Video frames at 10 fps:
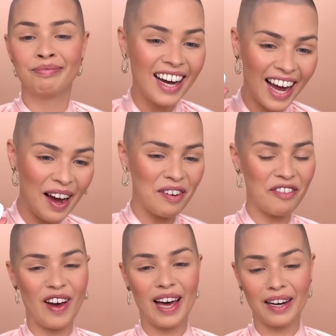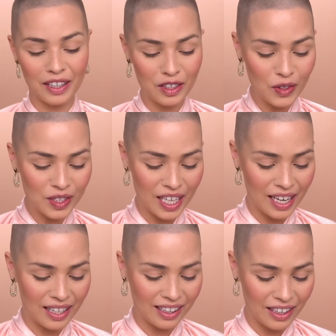I am a fan. I used
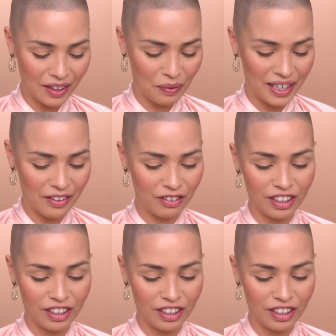it the other week for